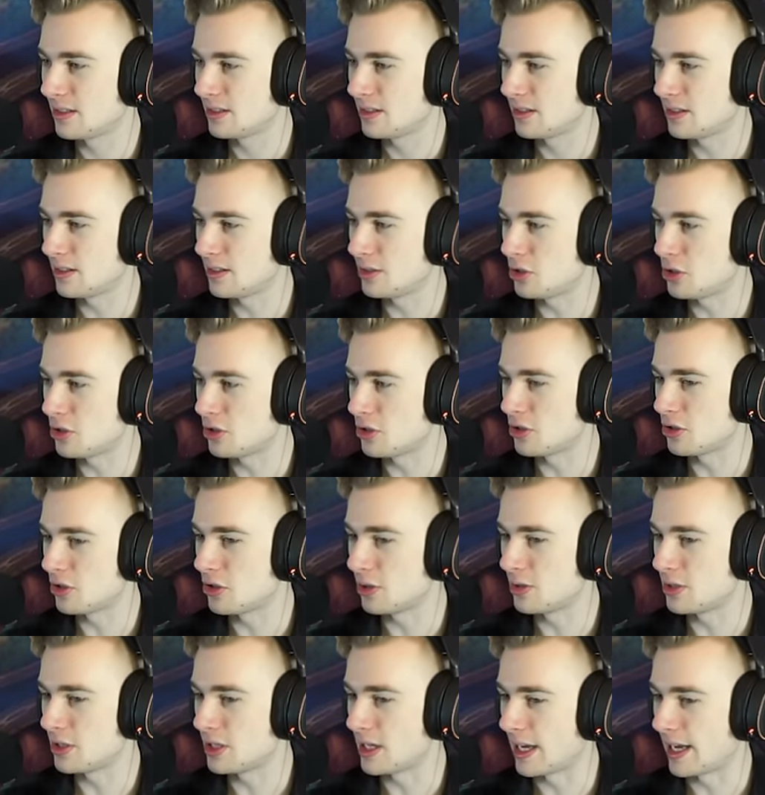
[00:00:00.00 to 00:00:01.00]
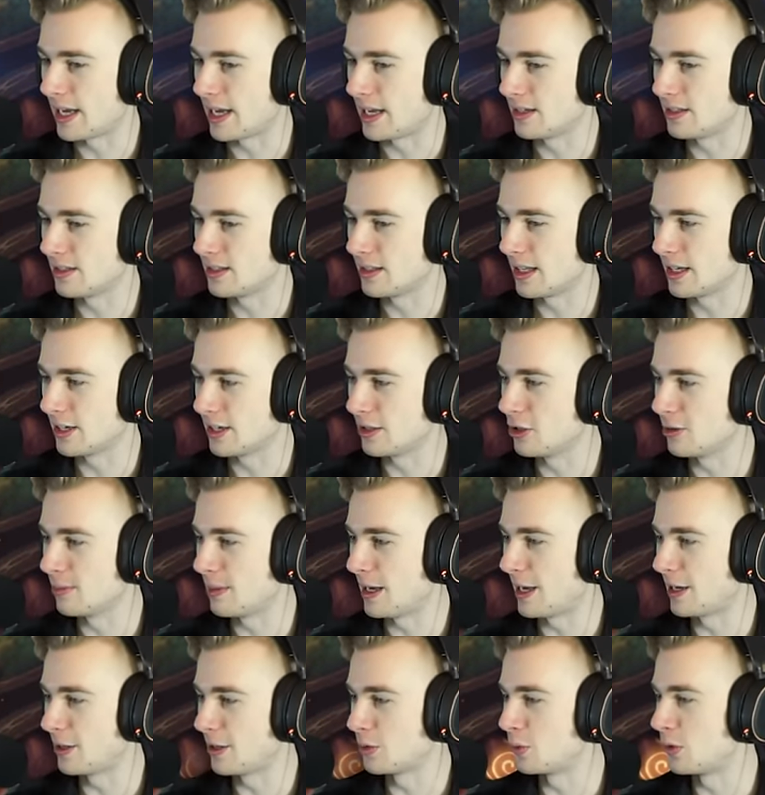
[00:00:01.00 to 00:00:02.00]
This is just so sad. Like, no
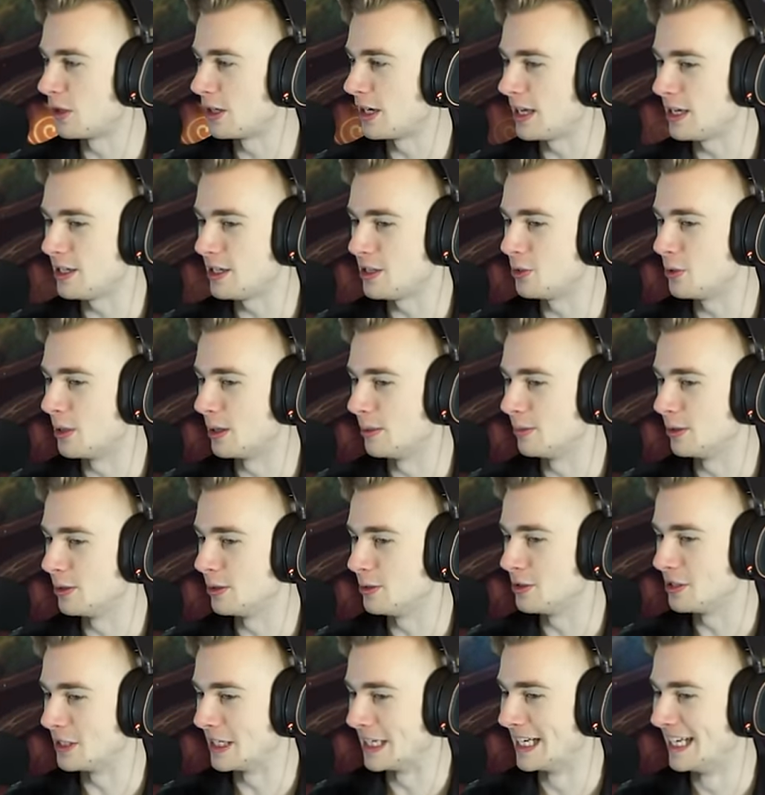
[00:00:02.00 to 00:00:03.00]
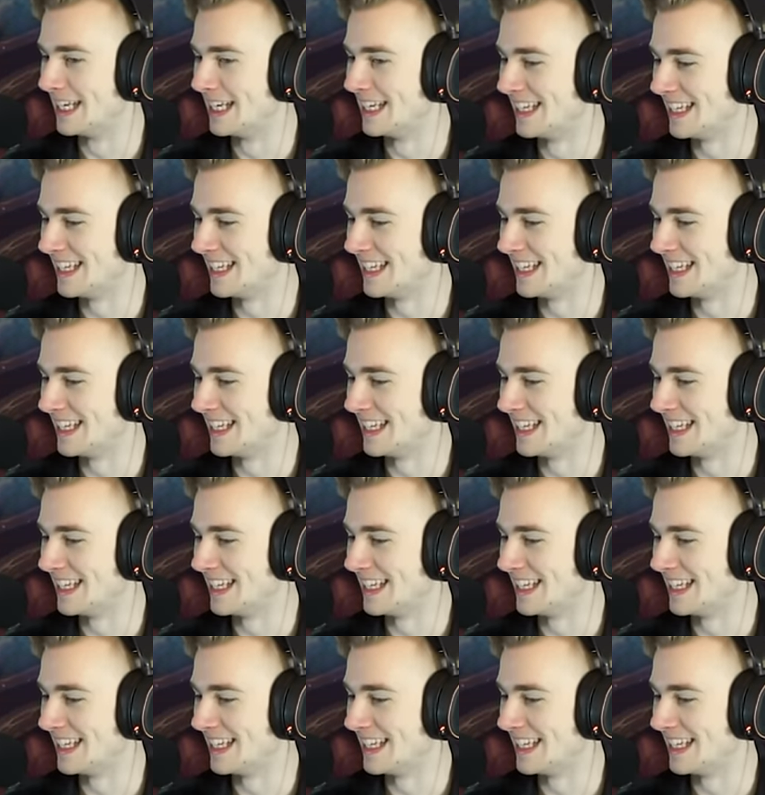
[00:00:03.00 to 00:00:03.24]
matter what I do, I'm losing.